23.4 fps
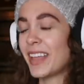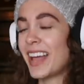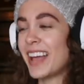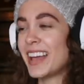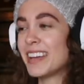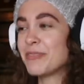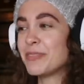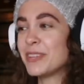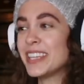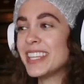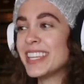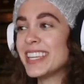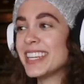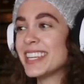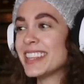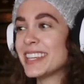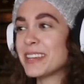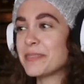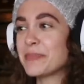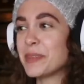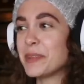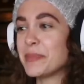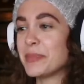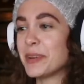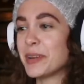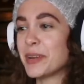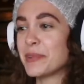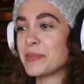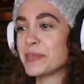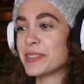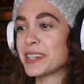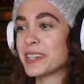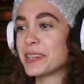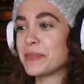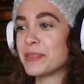I really didn't think Bill Murray
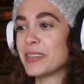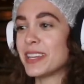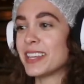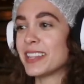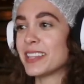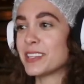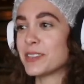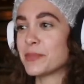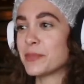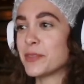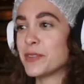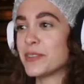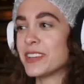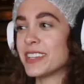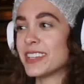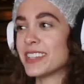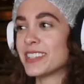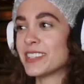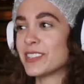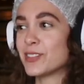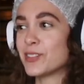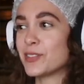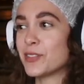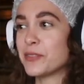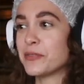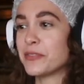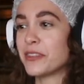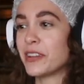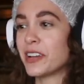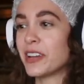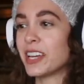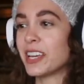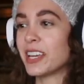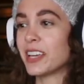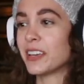was gonna be in this movie. This is so
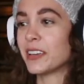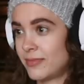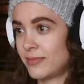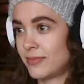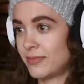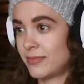funny.